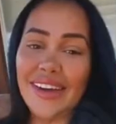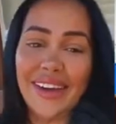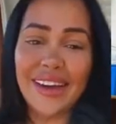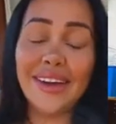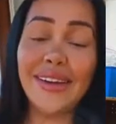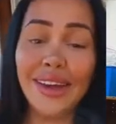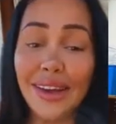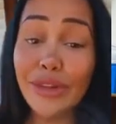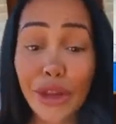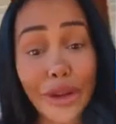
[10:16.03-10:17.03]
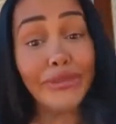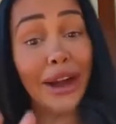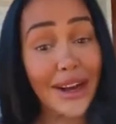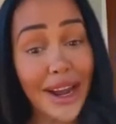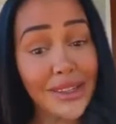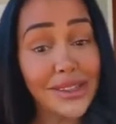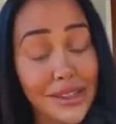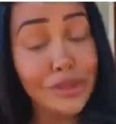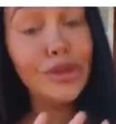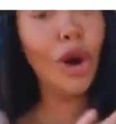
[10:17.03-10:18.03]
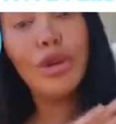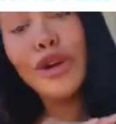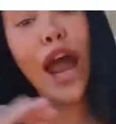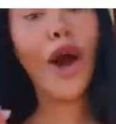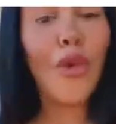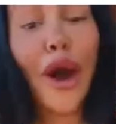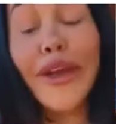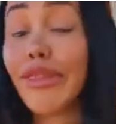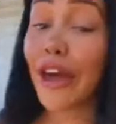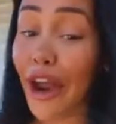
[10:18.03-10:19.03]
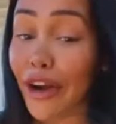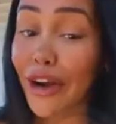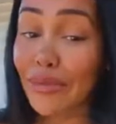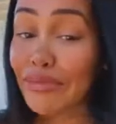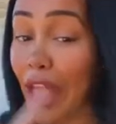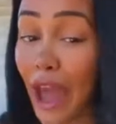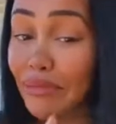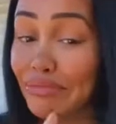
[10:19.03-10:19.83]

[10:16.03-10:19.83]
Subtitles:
And even though the finances, you know, they're not quite there yet,